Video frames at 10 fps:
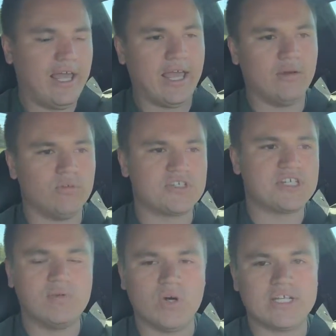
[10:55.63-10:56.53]
And we'll
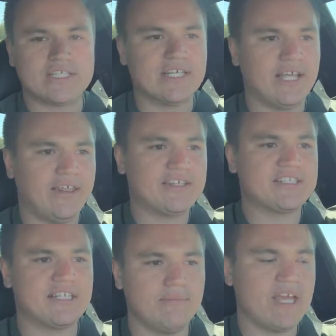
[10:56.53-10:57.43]
see what
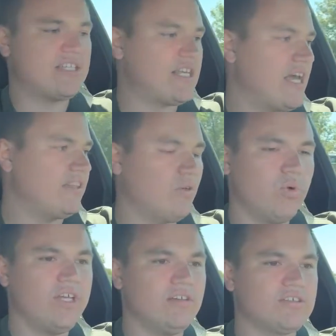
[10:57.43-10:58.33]
this thing makes at the
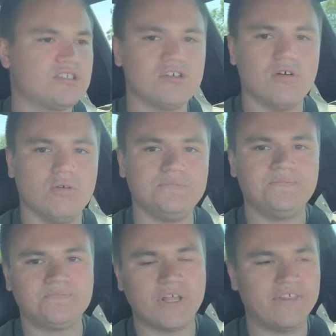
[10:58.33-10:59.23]
wheels. So
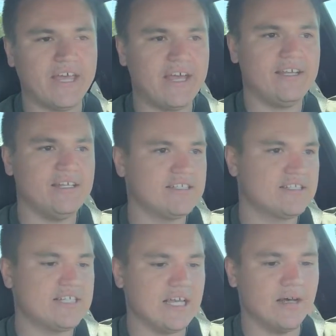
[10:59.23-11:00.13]
that
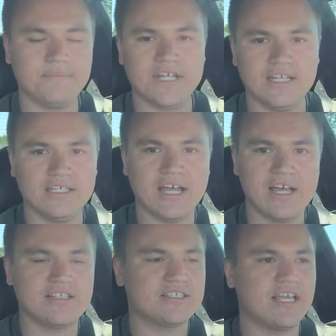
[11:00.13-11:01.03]
is the update,
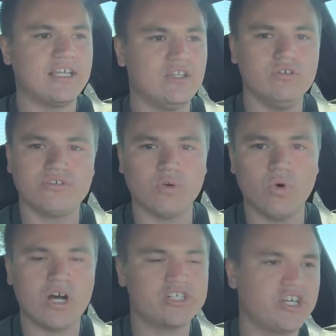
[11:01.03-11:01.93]
guys. Thank you for
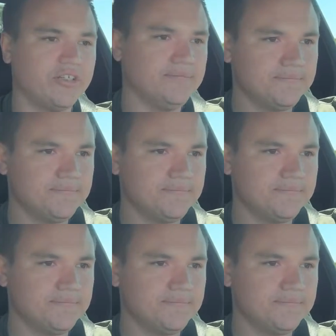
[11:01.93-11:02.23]
watching.